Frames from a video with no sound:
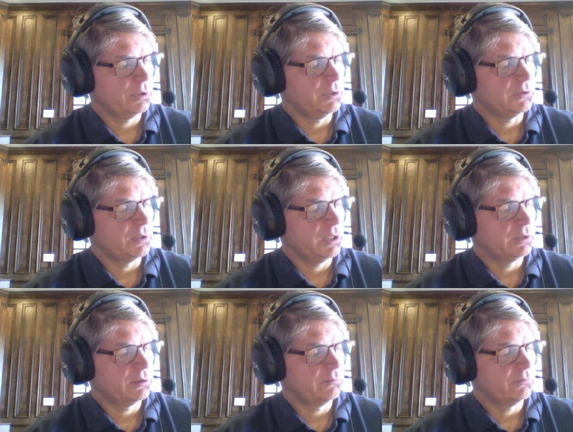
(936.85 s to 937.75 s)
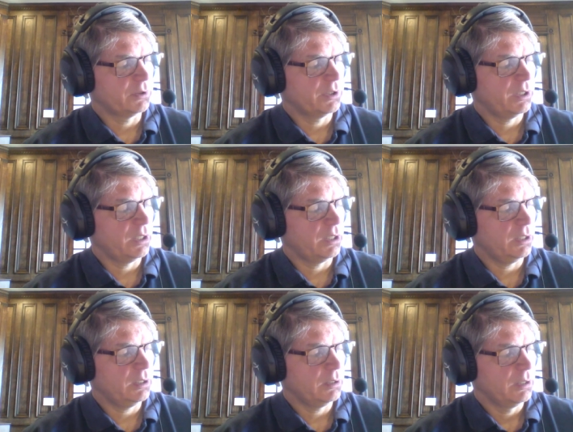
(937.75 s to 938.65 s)
is the answer for
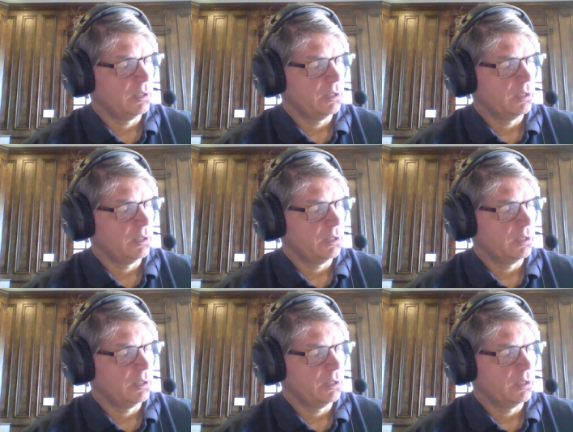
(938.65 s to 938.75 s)
K.